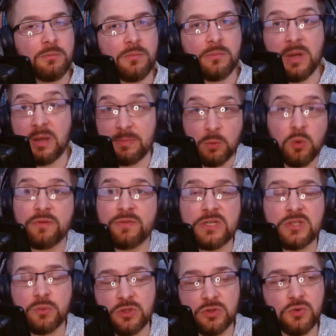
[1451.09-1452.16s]
Maybe one of
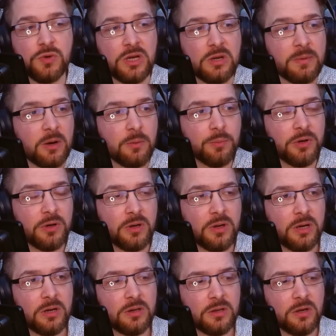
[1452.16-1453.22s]
these we're talking about, but
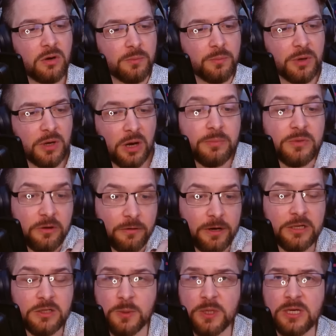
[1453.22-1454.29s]
I'm
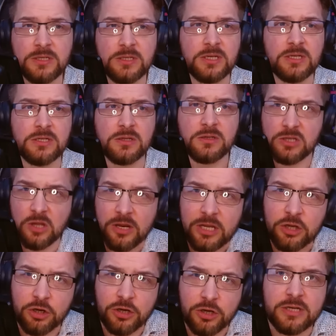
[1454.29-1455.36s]
directly speaking to these
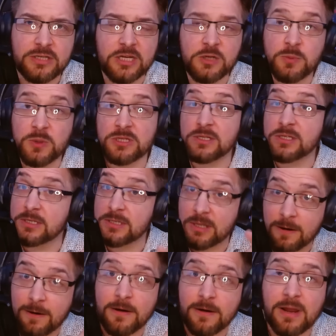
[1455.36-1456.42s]
slightly earlier stage businesses that
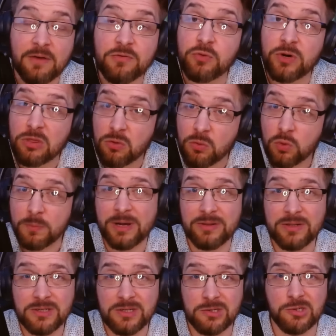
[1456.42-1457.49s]
haven't really thought about
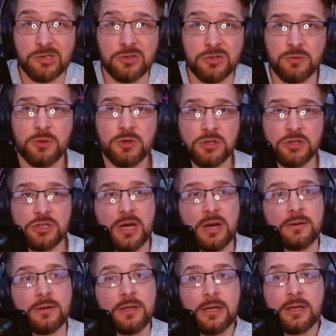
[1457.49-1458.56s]
this as a distribution
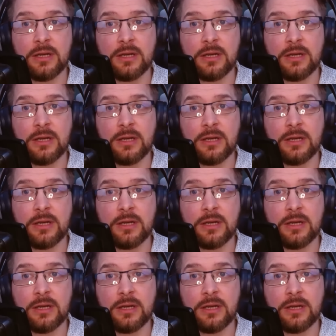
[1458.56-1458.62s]
channel.